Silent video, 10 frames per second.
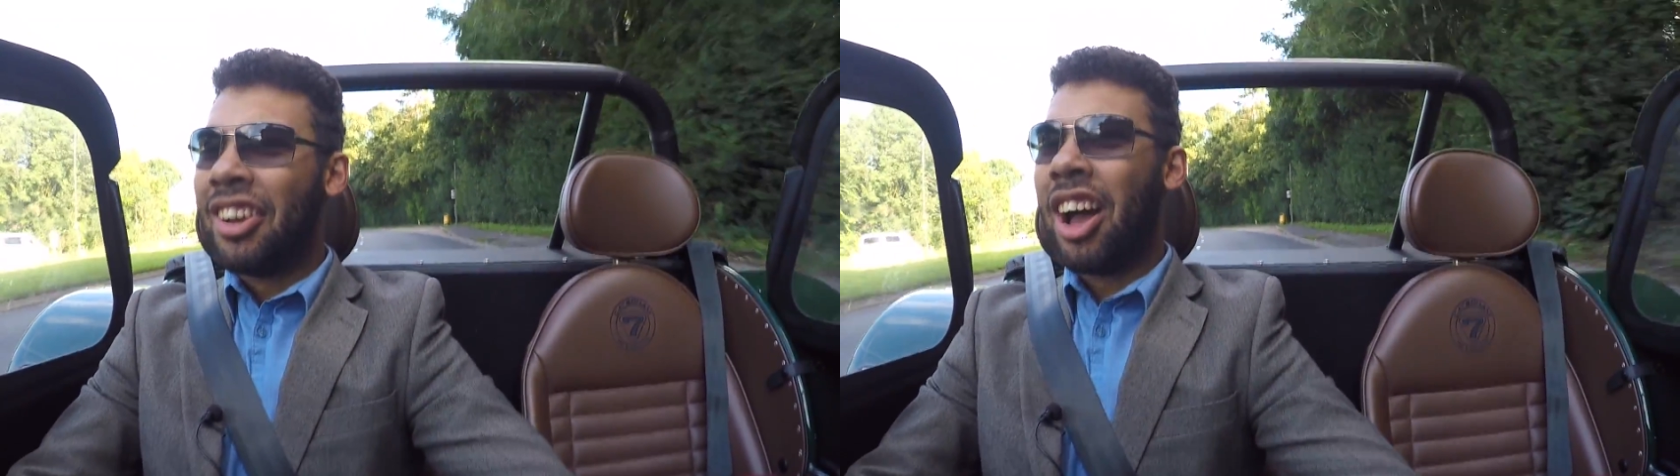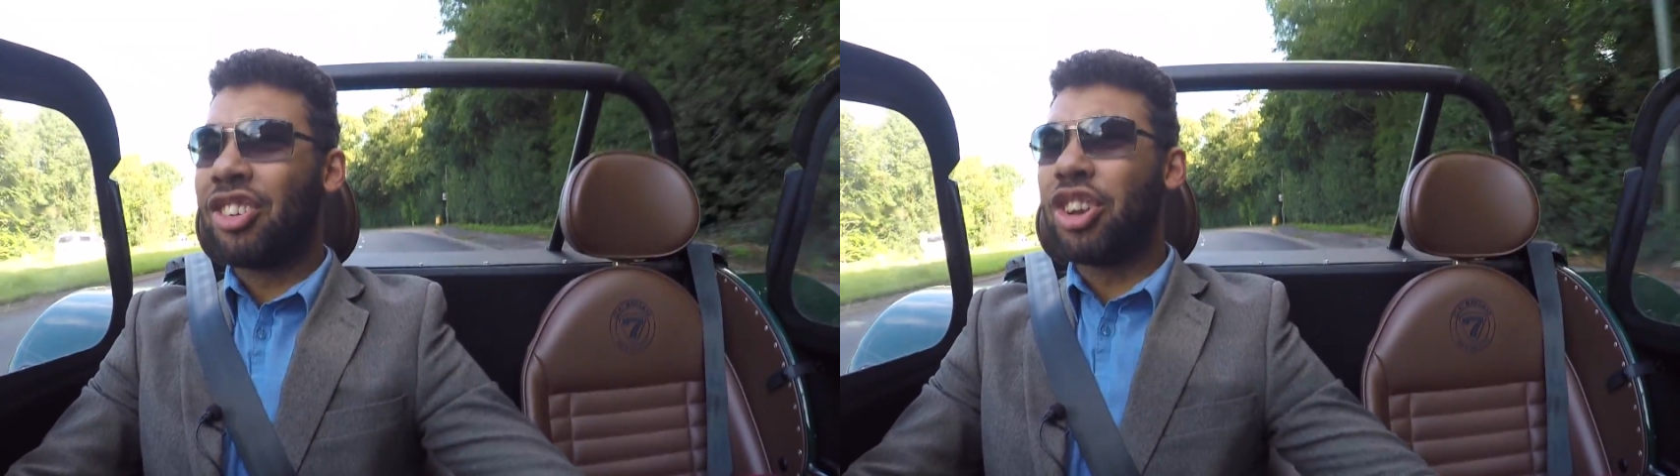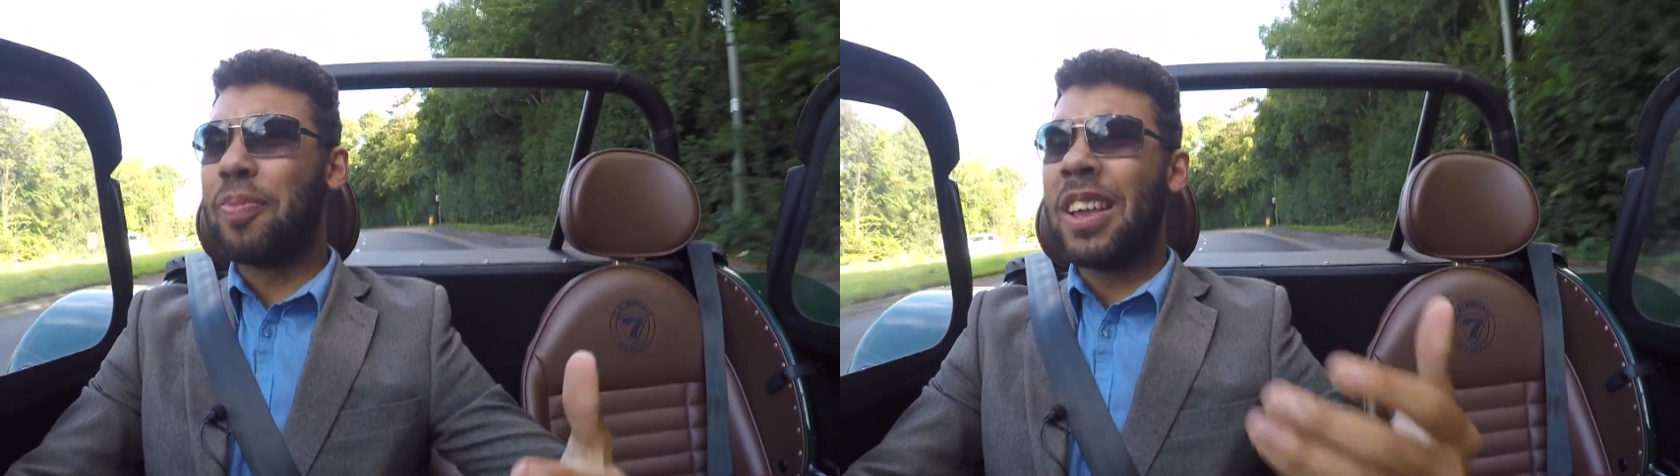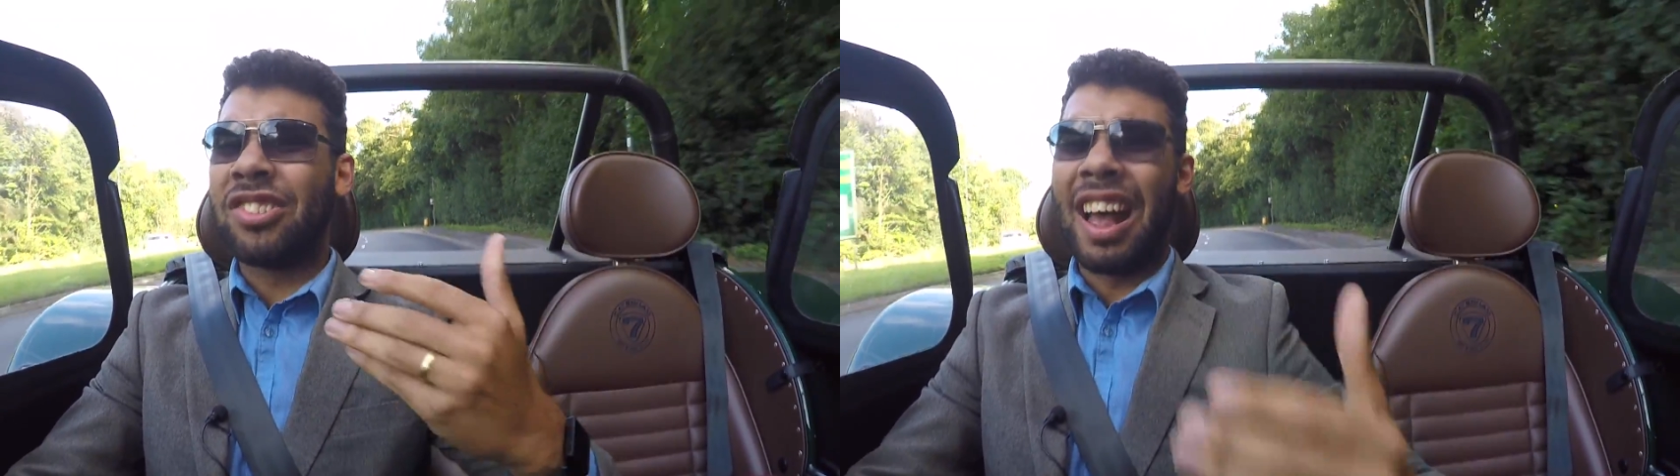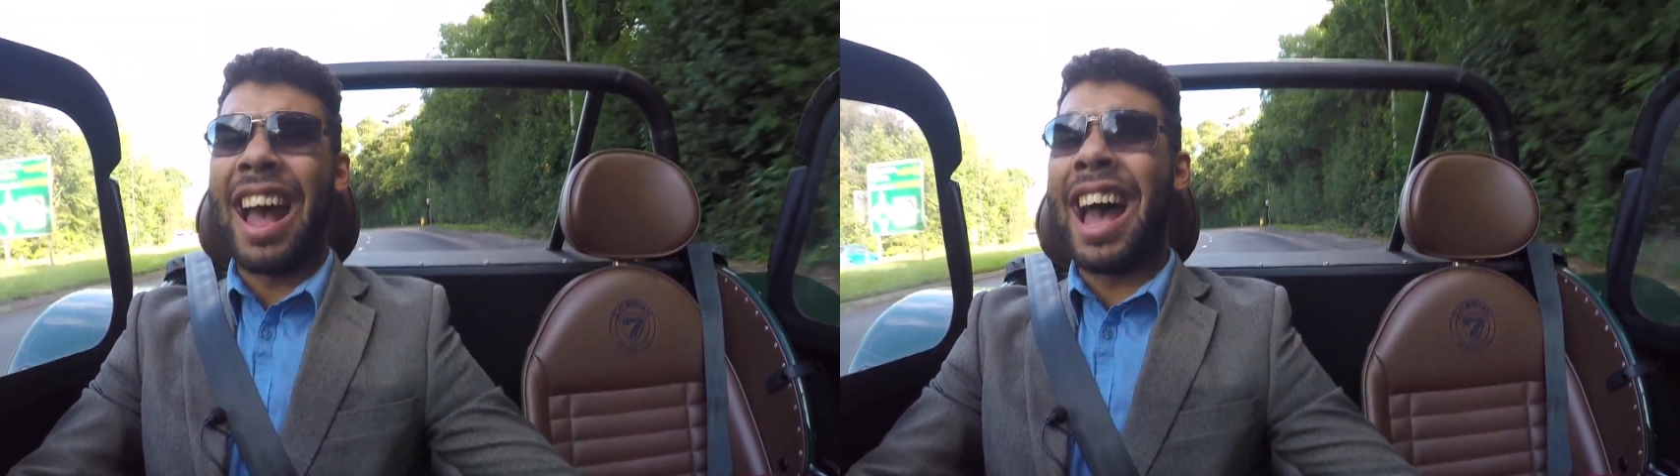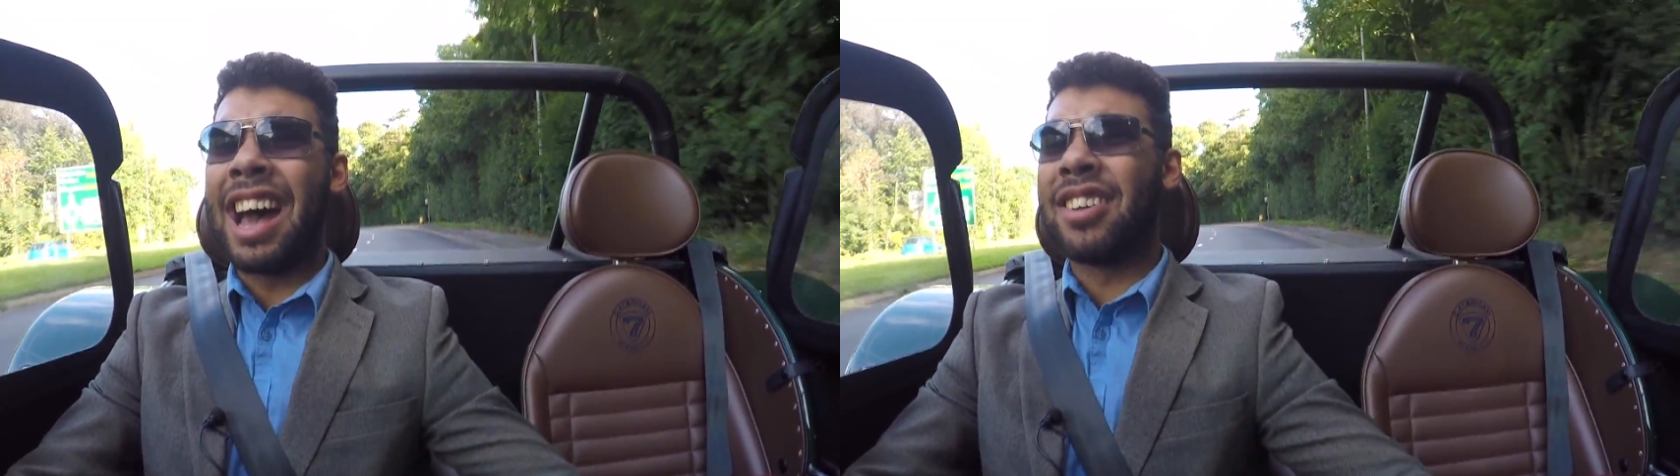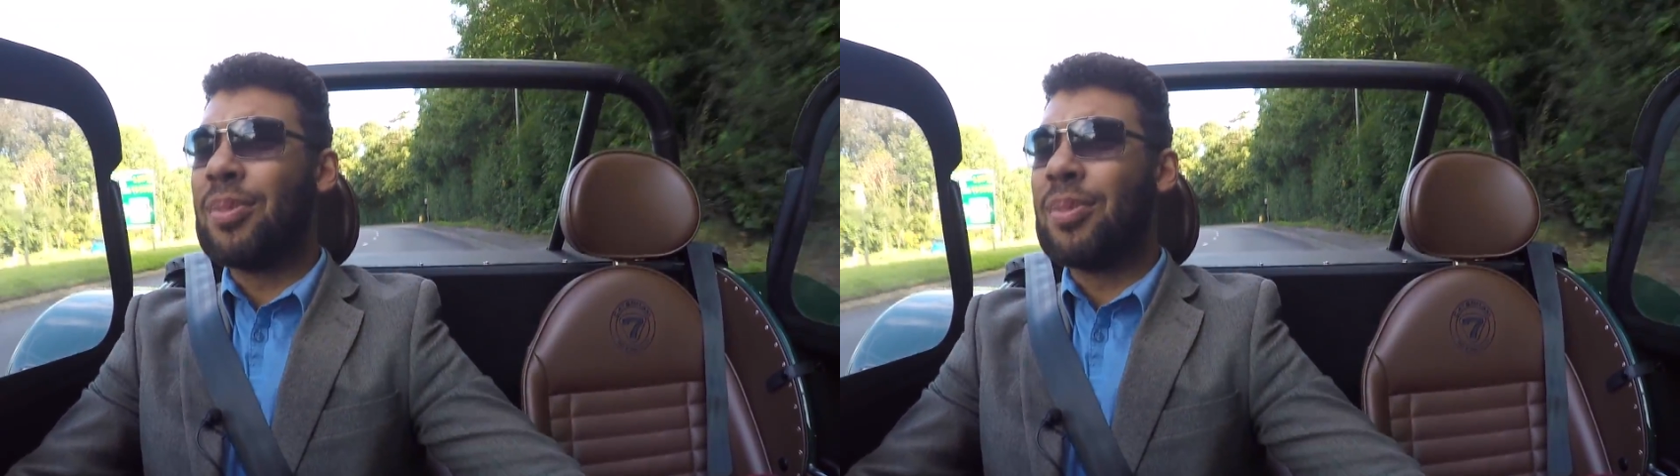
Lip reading: I should be sad.